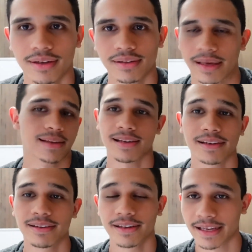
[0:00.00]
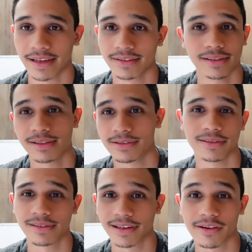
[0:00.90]
Like I said, again, this is
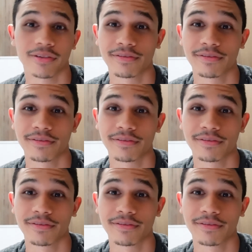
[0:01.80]
just like on the